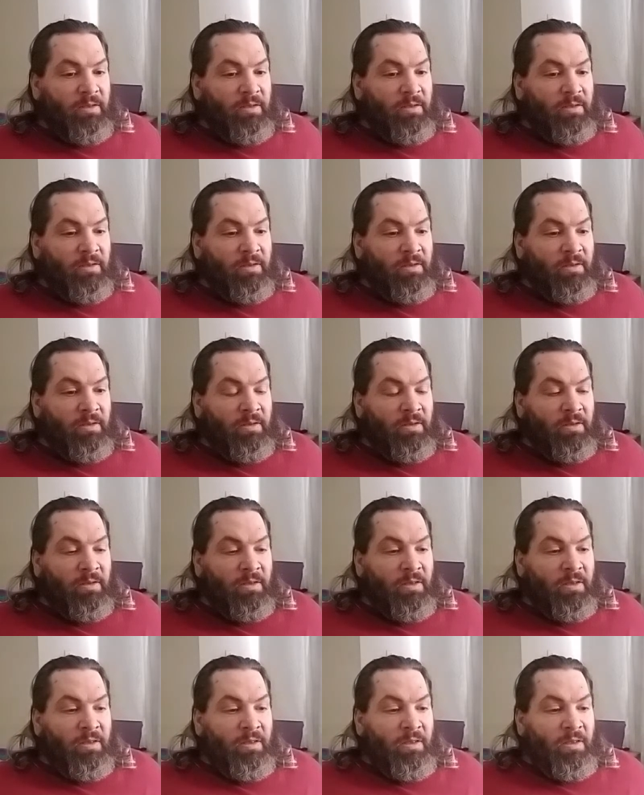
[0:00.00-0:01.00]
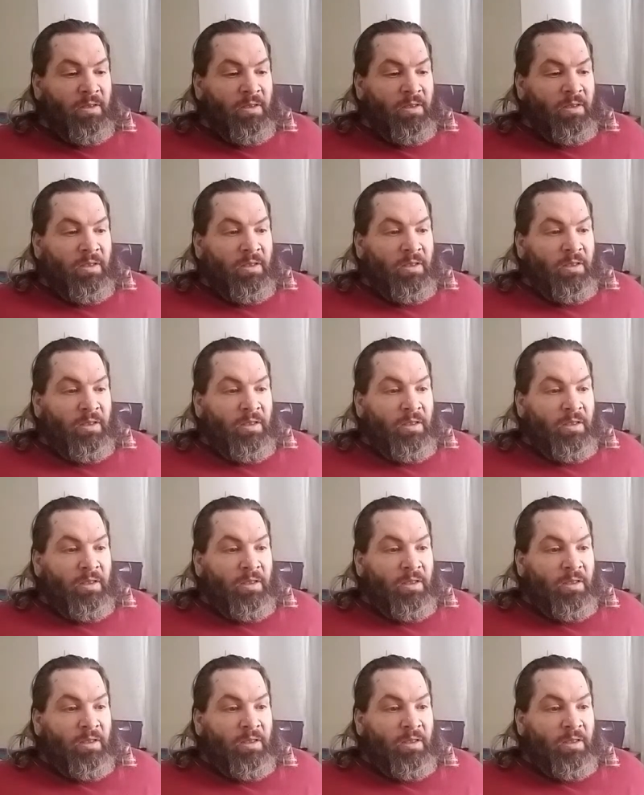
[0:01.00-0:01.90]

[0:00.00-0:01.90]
No one is speaking in this clip.